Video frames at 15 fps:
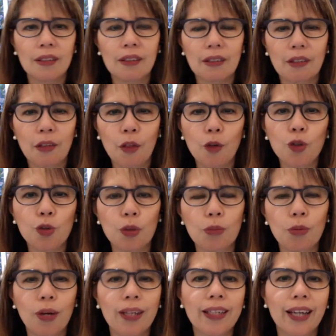those who are
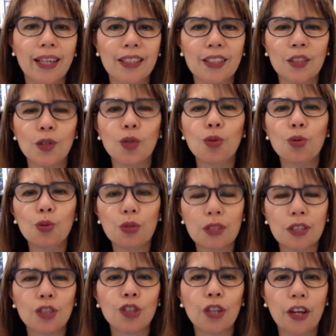broadcasting who's
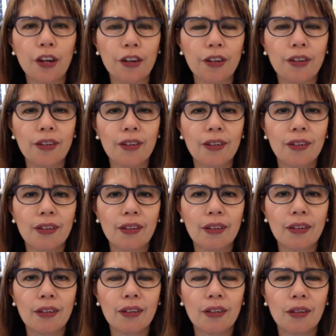shared,
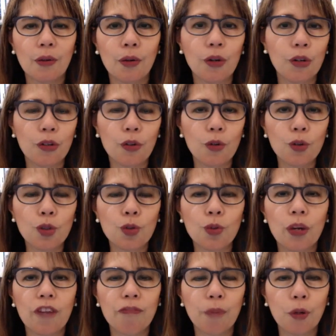or those who
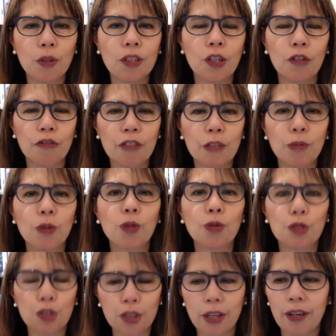have posted on Facebook who
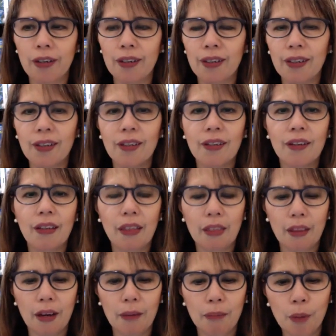shared
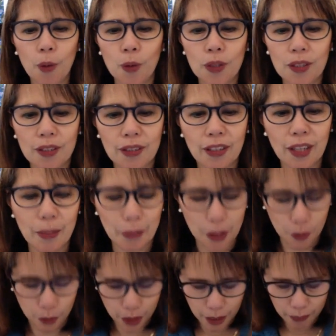the post that they made.
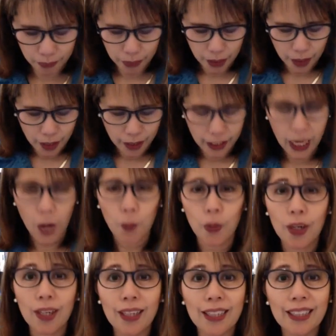Okay. Now we're
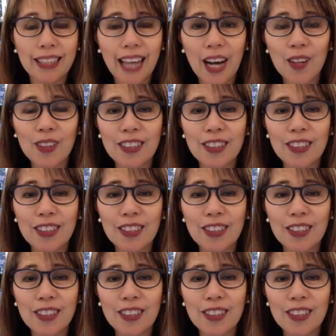now